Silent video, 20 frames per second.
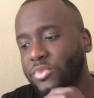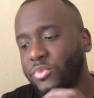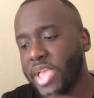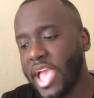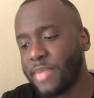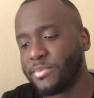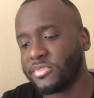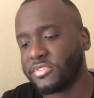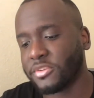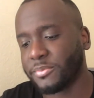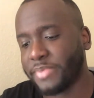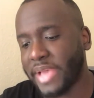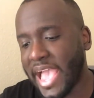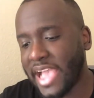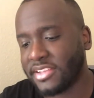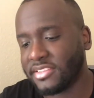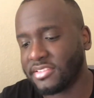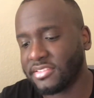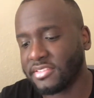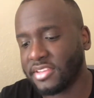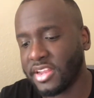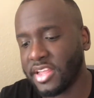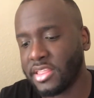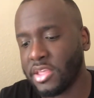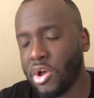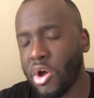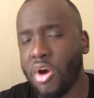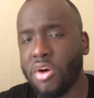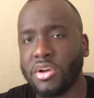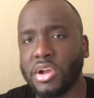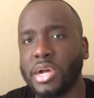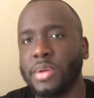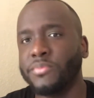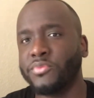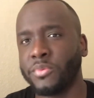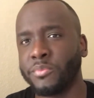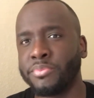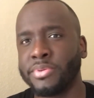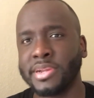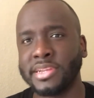We have Mr. Paxton's son, and they all come
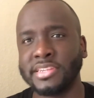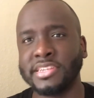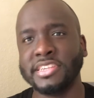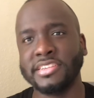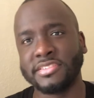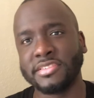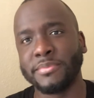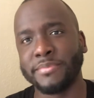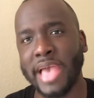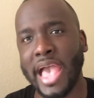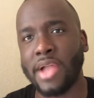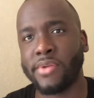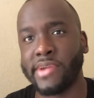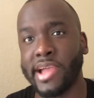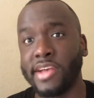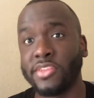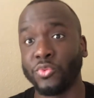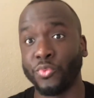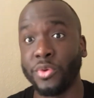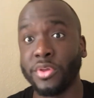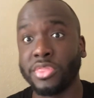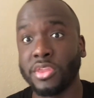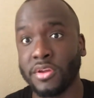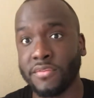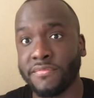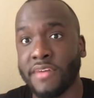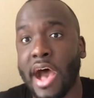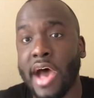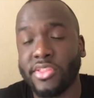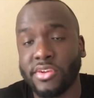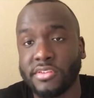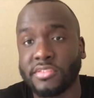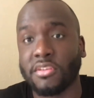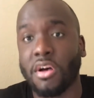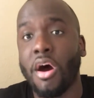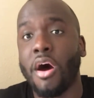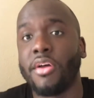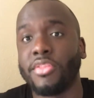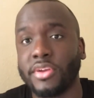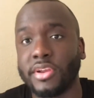from pretty decent backgrounds with their fathers
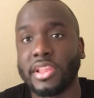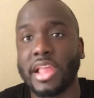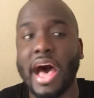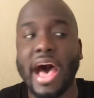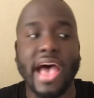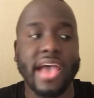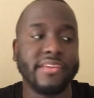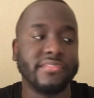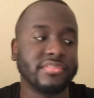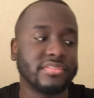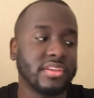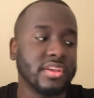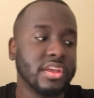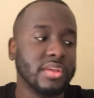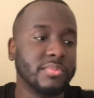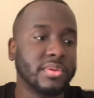all in their lives.